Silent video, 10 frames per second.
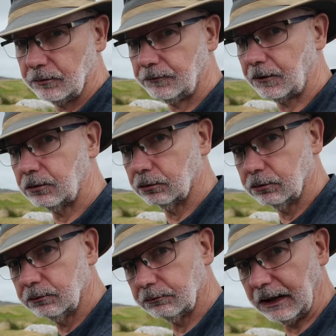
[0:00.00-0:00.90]
focal
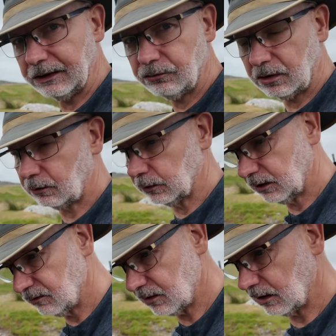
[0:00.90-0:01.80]
range, and I would
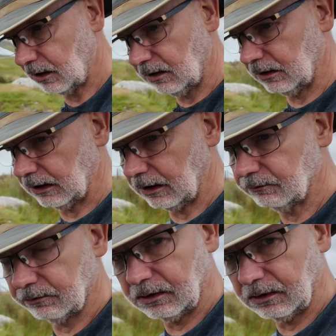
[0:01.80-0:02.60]
consider aiming over